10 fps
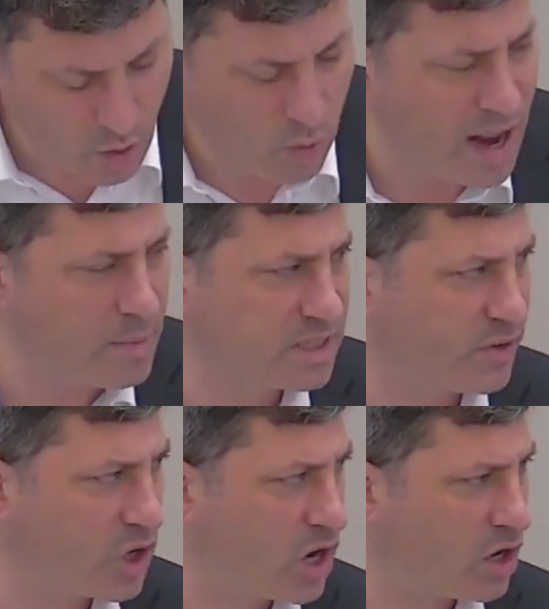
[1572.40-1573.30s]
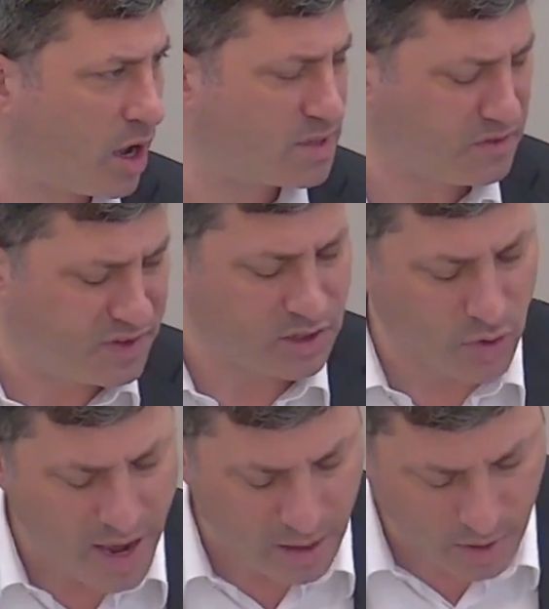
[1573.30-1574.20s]
what happens if a guy comes and feeds
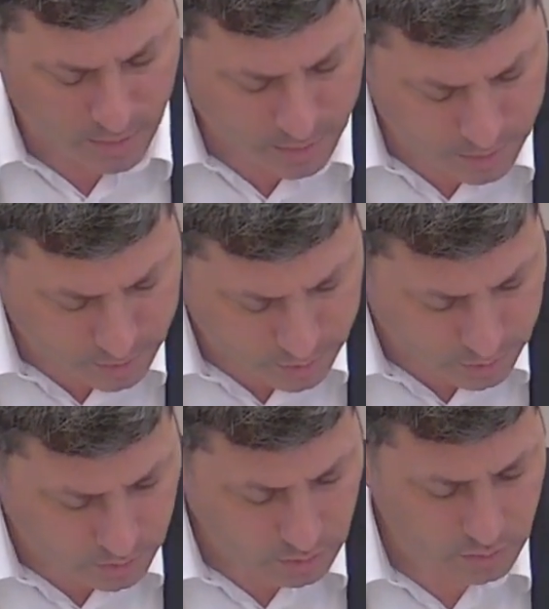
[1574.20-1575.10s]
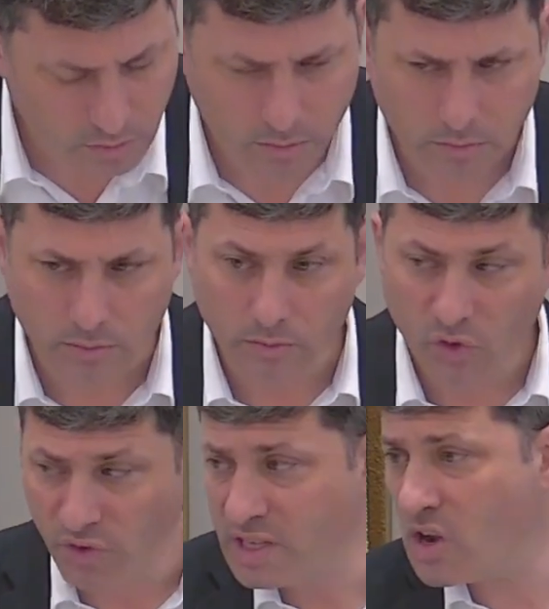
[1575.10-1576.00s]
your animal?
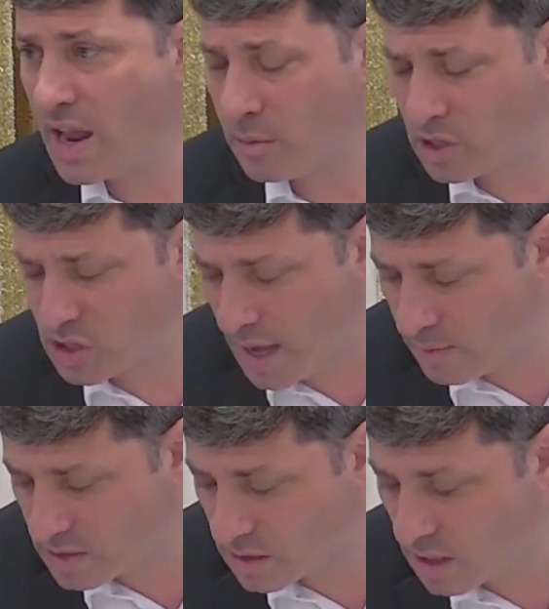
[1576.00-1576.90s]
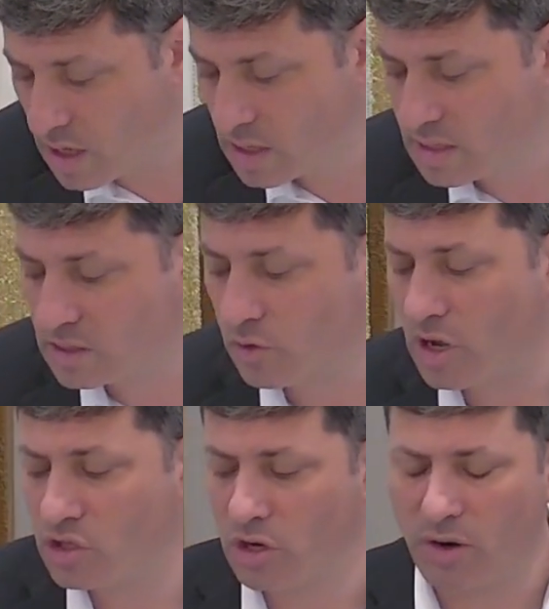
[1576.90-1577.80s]
Feeds your animal on Shabbos. Says the
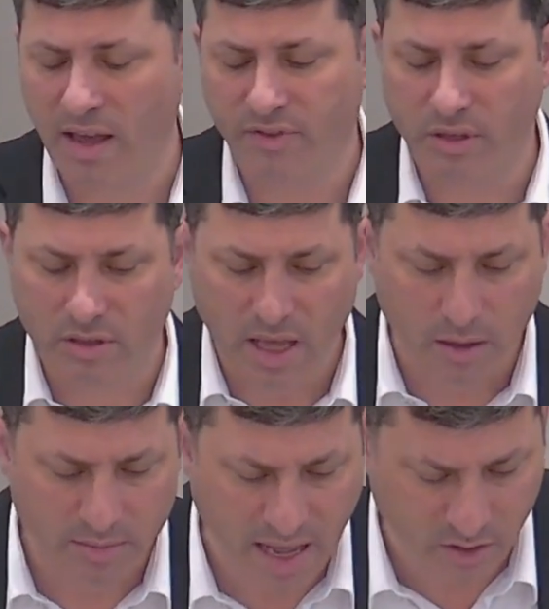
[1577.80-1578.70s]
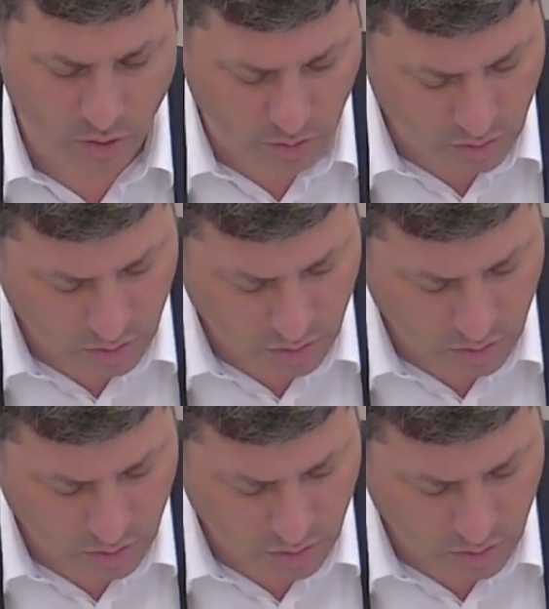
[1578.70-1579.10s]
Rosh, you don't have to tell him not to.